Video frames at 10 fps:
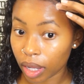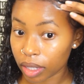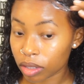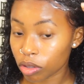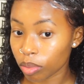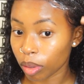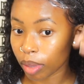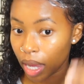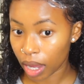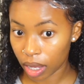like super
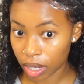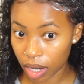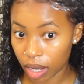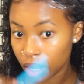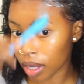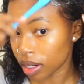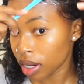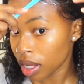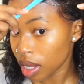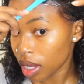bad, and